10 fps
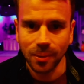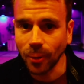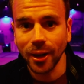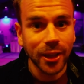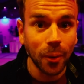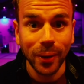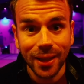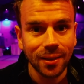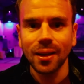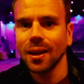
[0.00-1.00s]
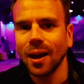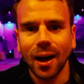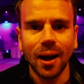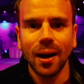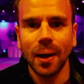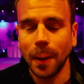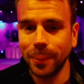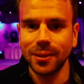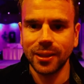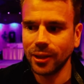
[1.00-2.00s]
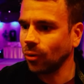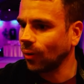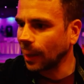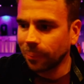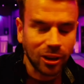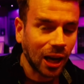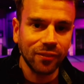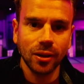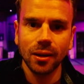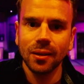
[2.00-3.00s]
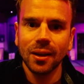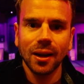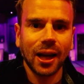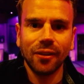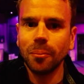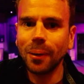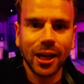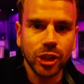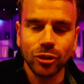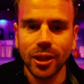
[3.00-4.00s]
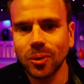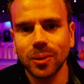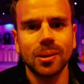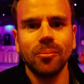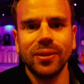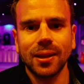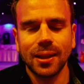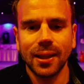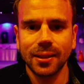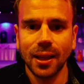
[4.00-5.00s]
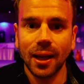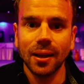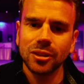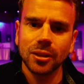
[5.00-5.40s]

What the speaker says: I'm going to go eat a biscuit or have a bad drink or something like that.